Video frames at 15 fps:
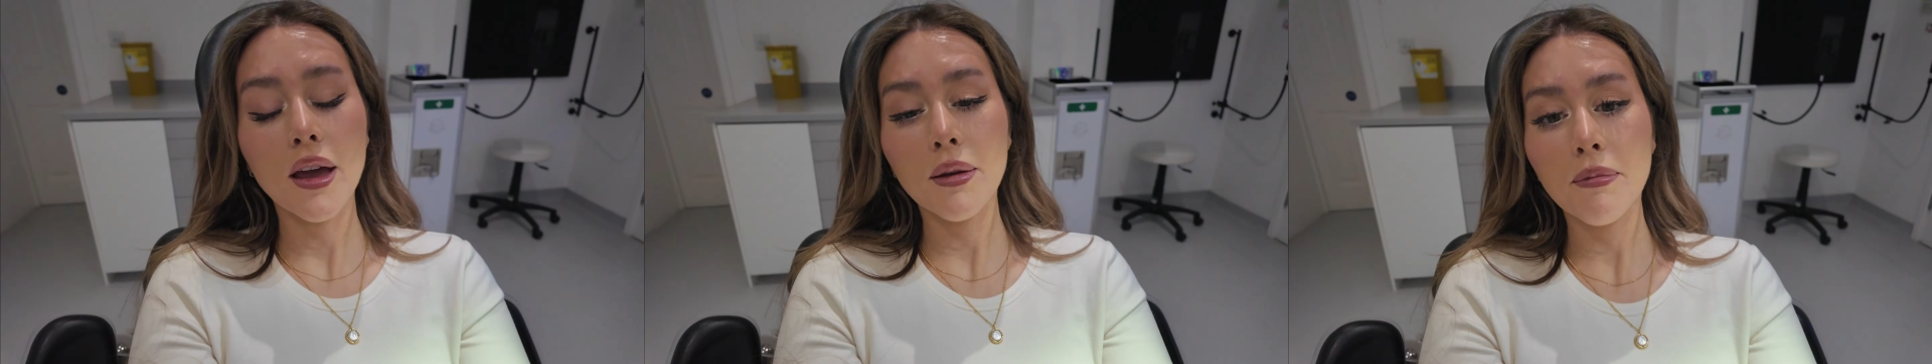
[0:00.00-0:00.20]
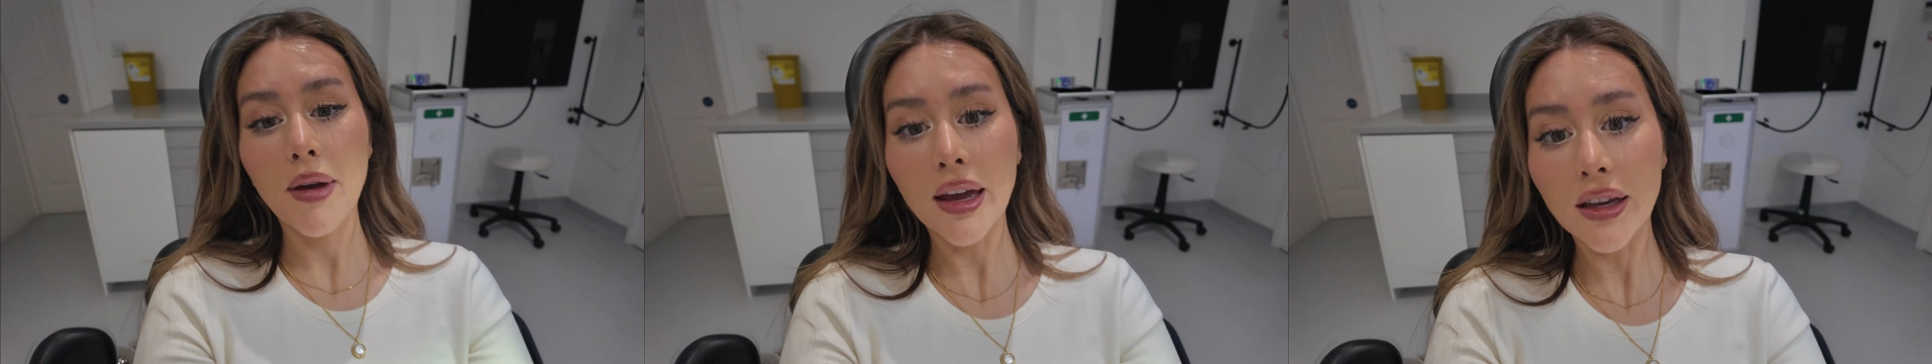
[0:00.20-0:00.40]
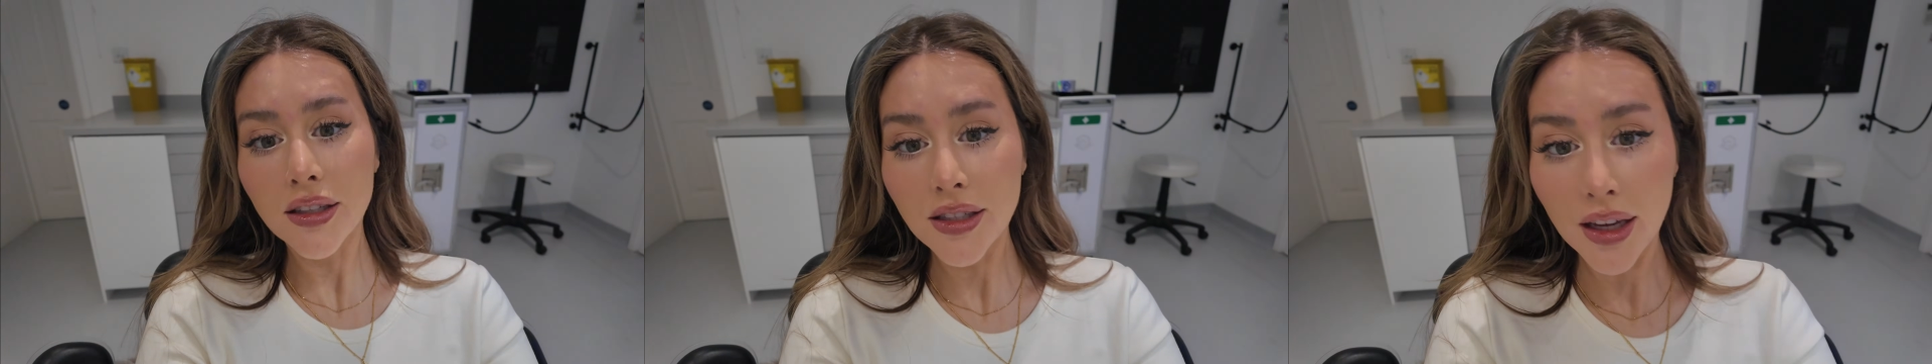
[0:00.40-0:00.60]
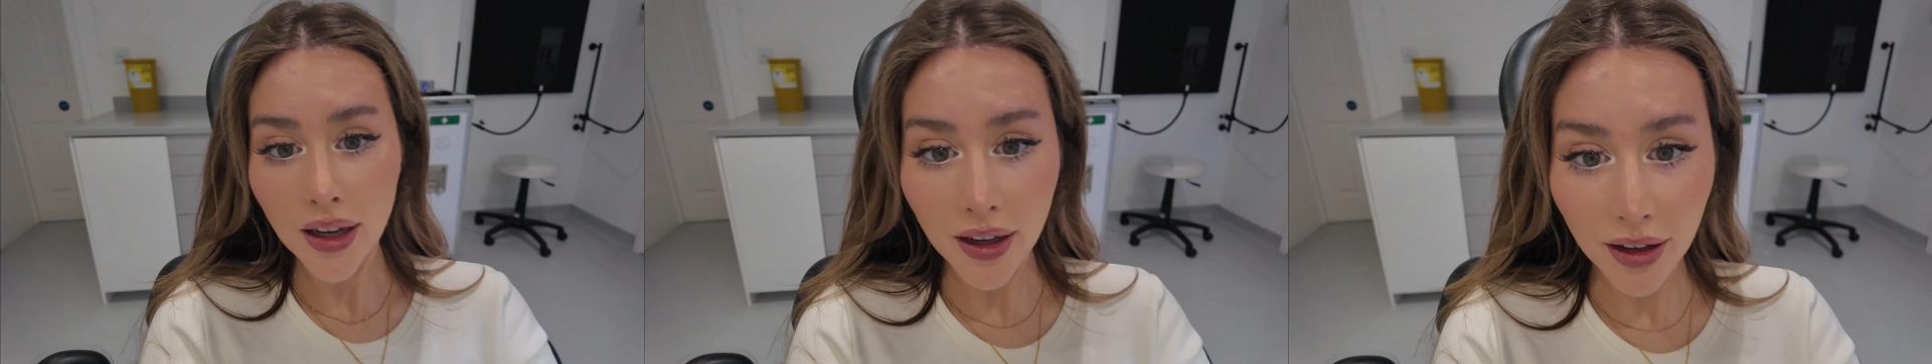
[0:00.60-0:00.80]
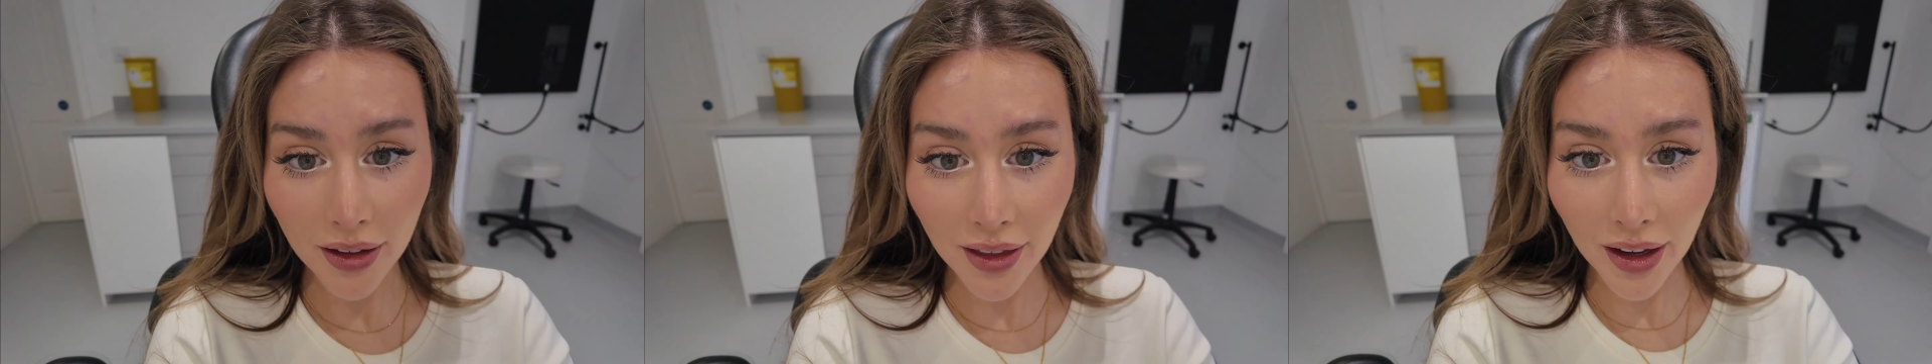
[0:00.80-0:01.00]

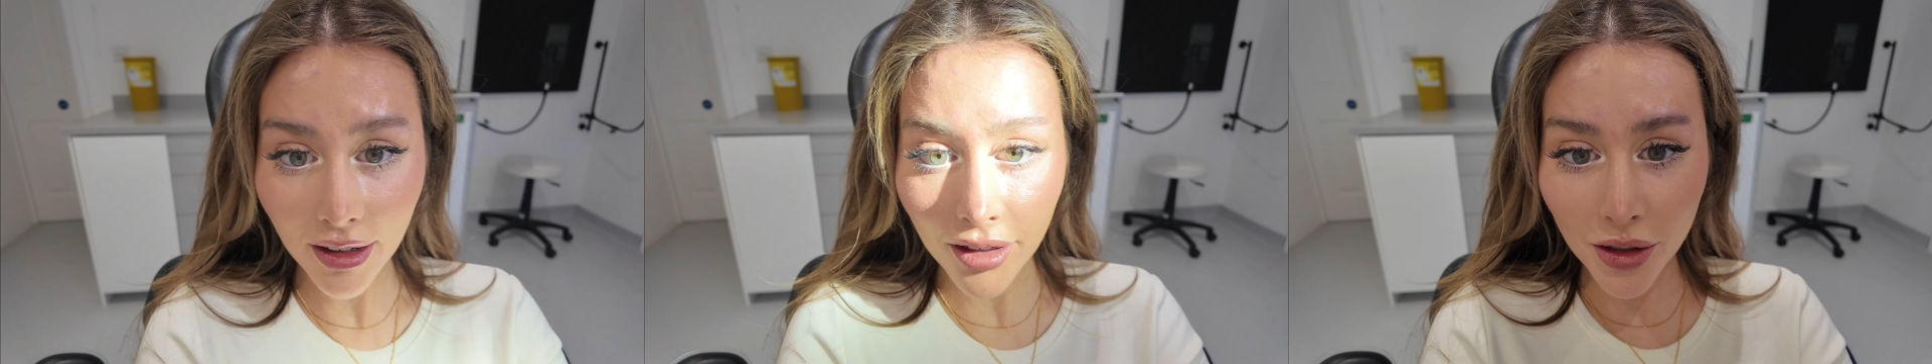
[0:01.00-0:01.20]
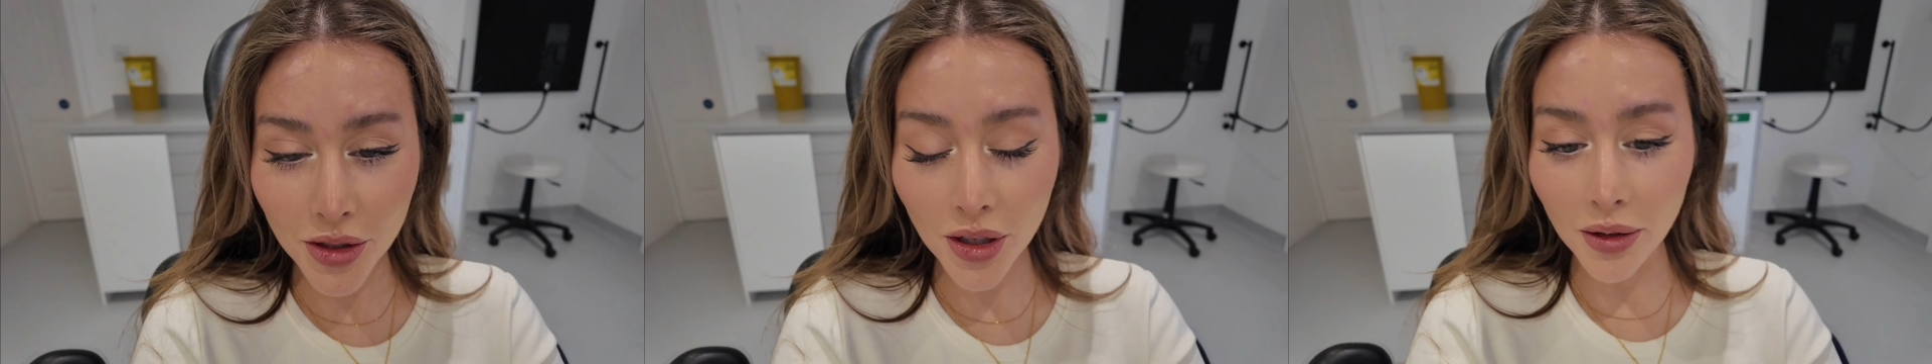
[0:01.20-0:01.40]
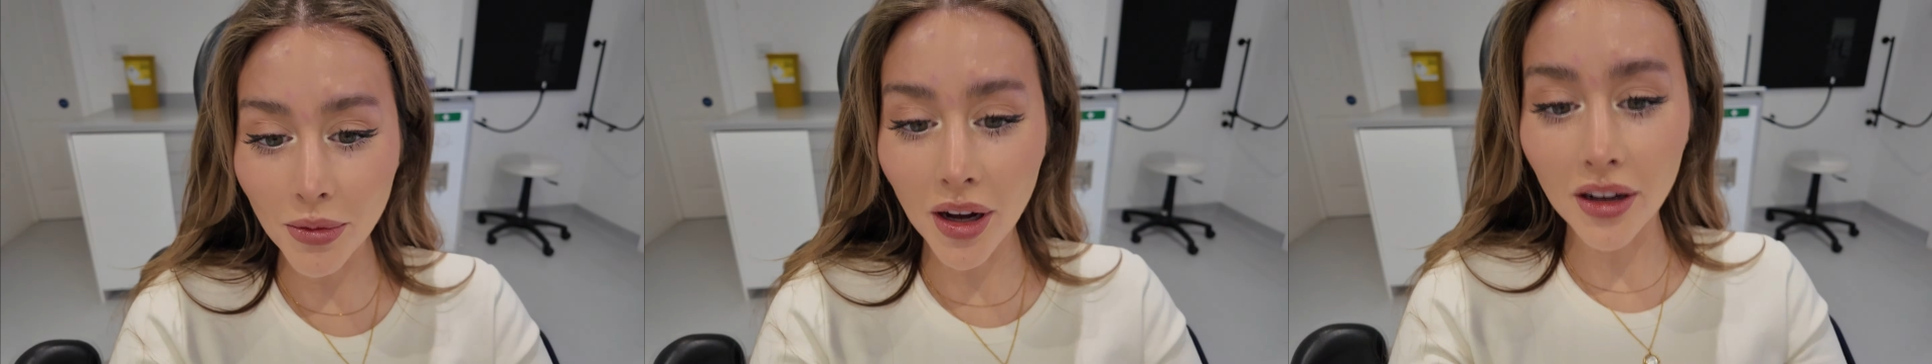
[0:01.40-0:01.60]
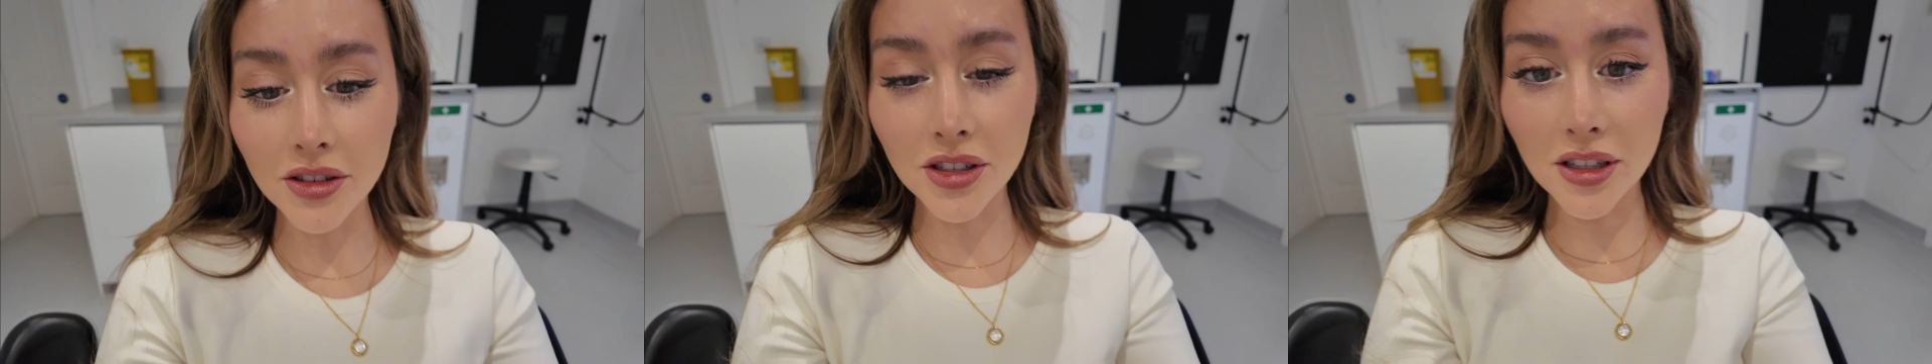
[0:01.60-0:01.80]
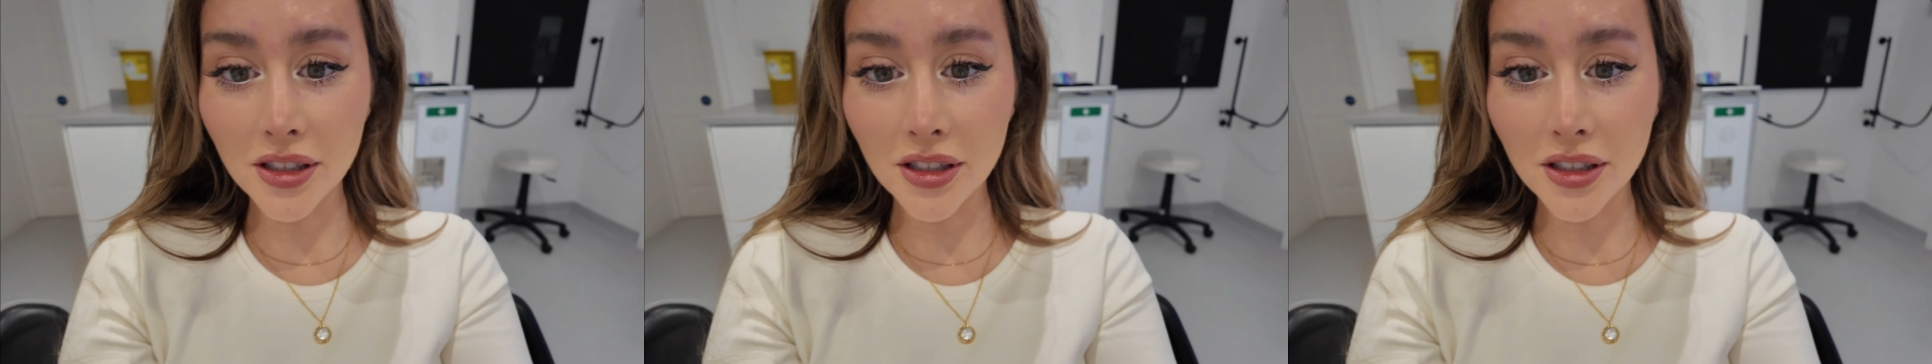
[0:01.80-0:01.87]
Amazing. Thank you so much.